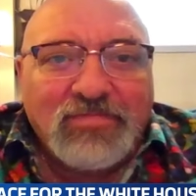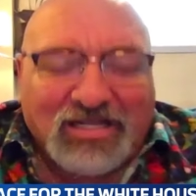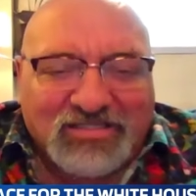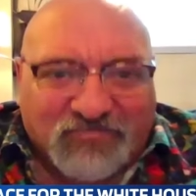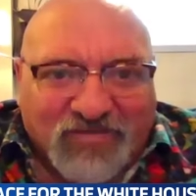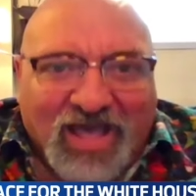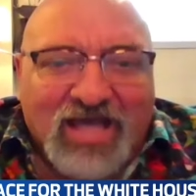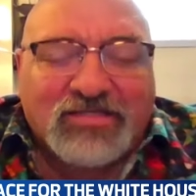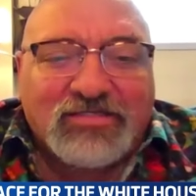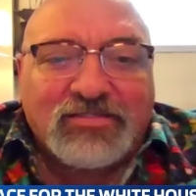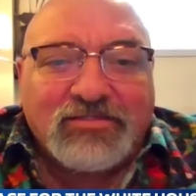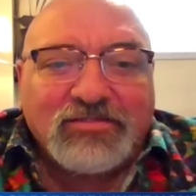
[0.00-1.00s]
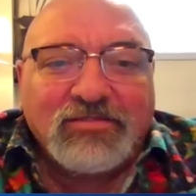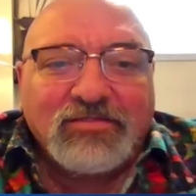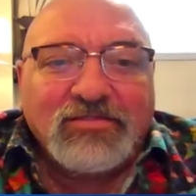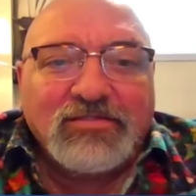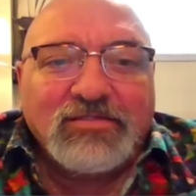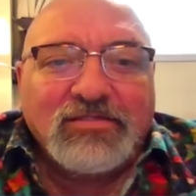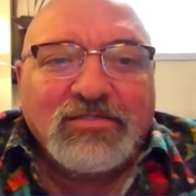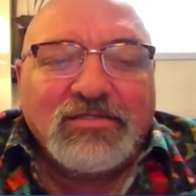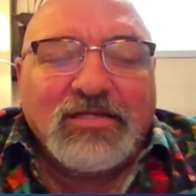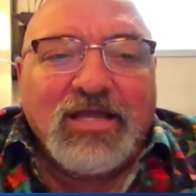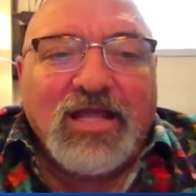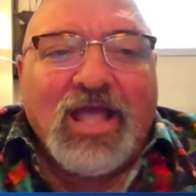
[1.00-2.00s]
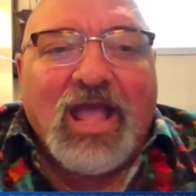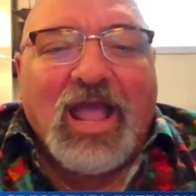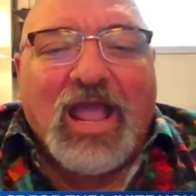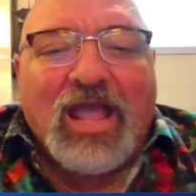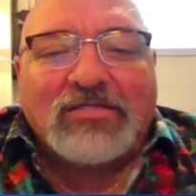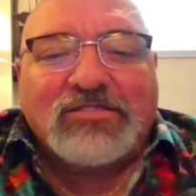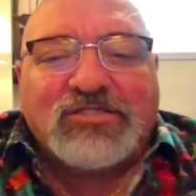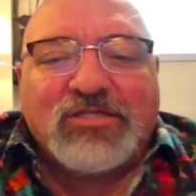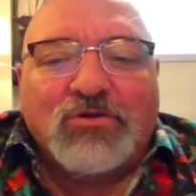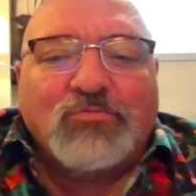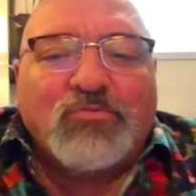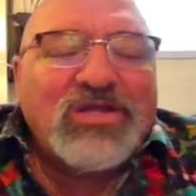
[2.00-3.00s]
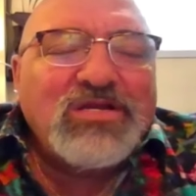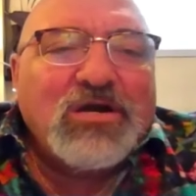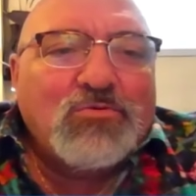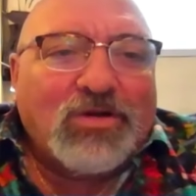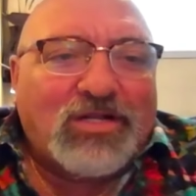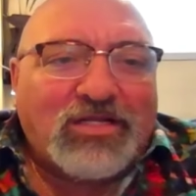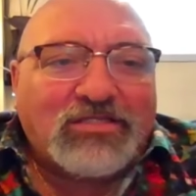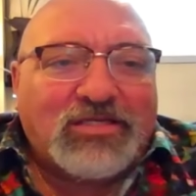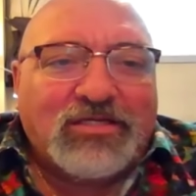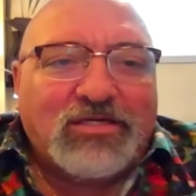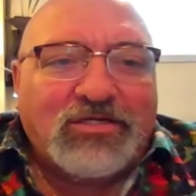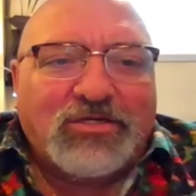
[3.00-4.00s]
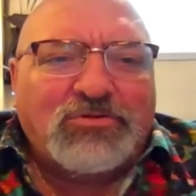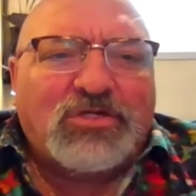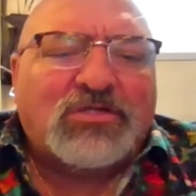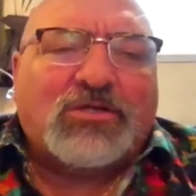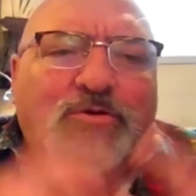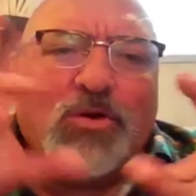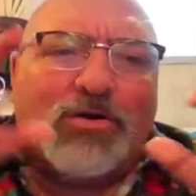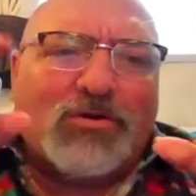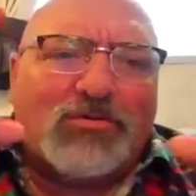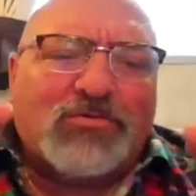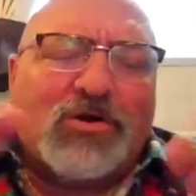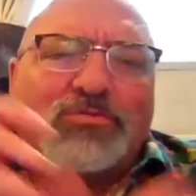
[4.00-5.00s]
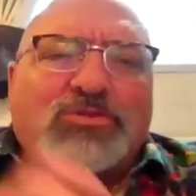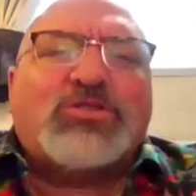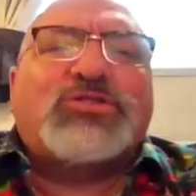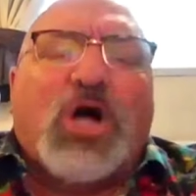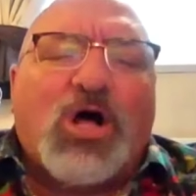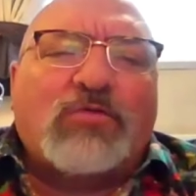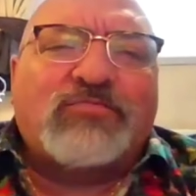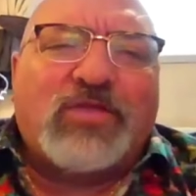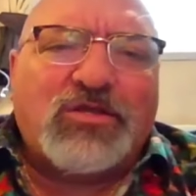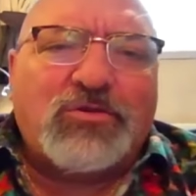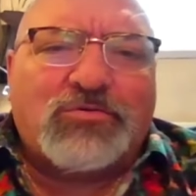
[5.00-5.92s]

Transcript: that's a fact. And so we know what he's going to do to, quote unquote, solve the